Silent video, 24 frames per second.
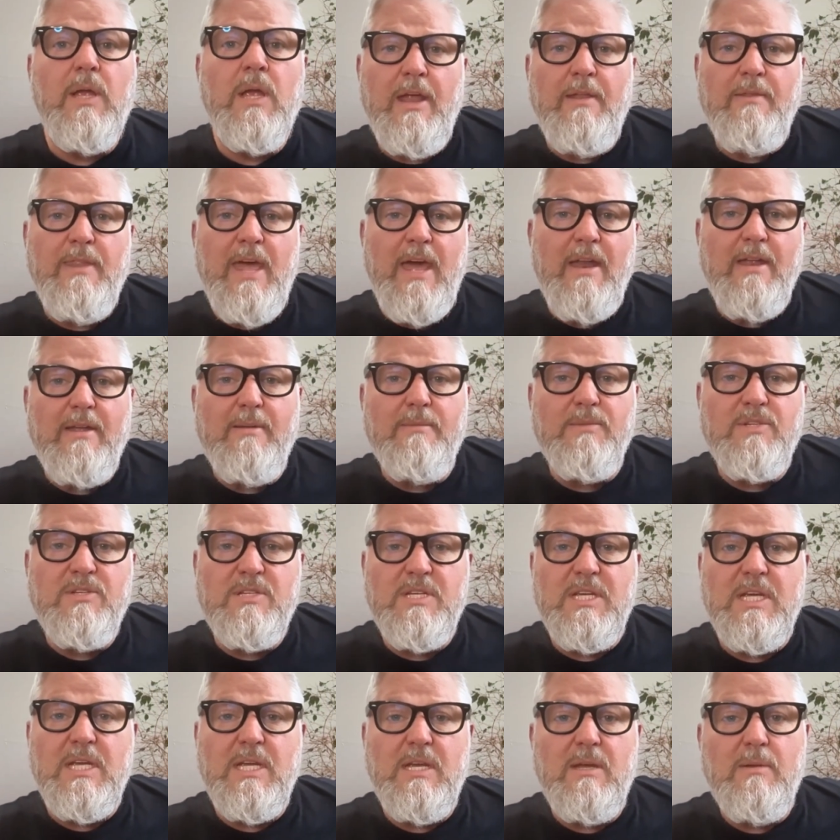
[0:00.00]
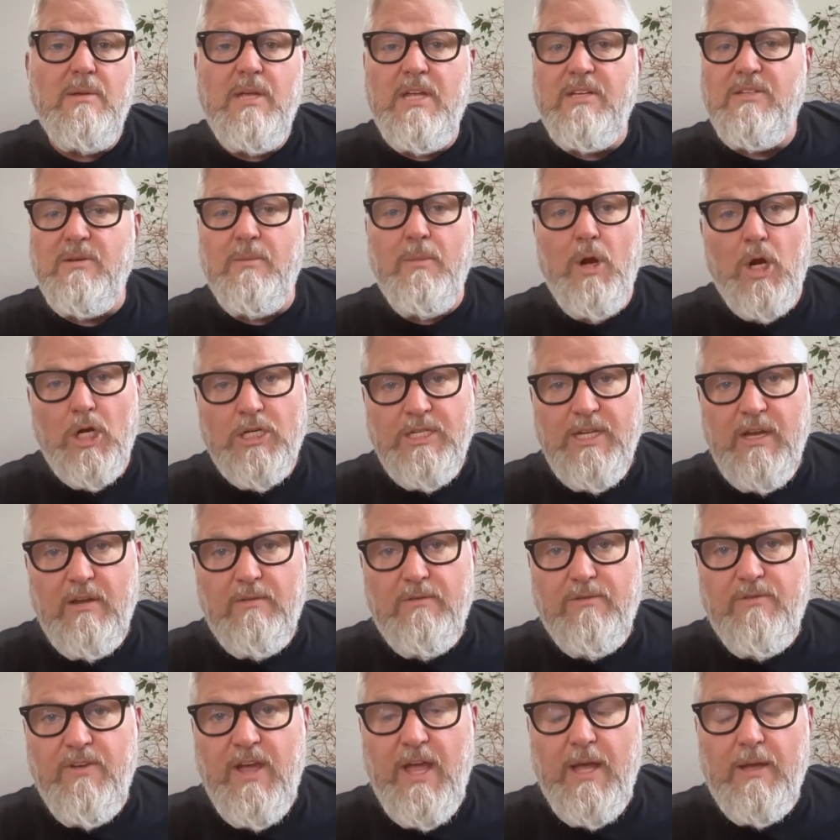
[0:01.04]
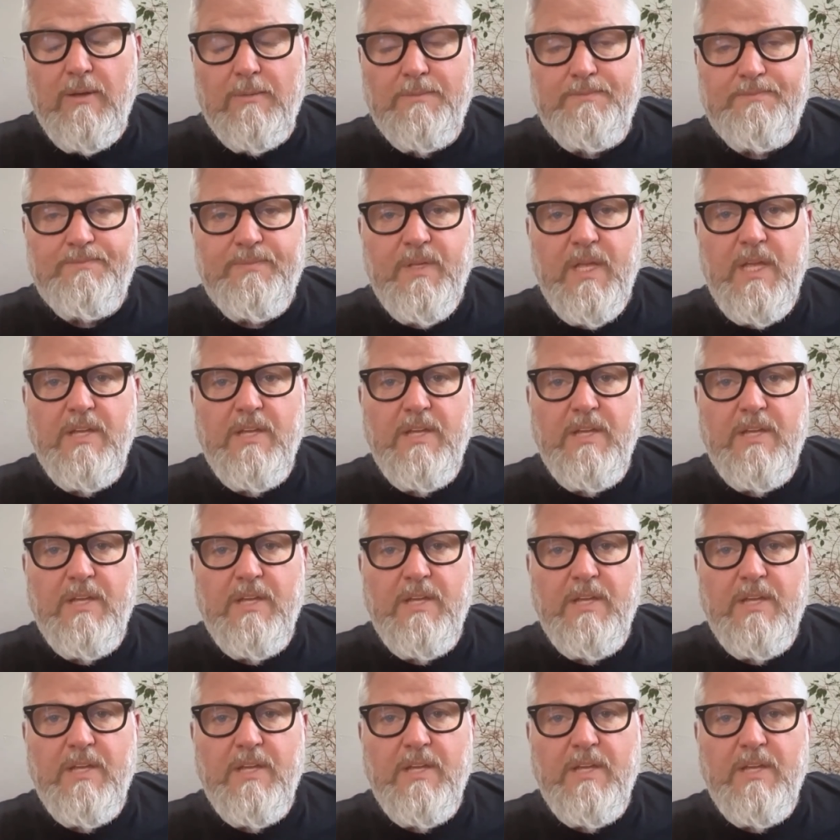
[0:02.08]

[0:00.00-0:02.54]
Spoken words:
And that MC, it's a markdown file.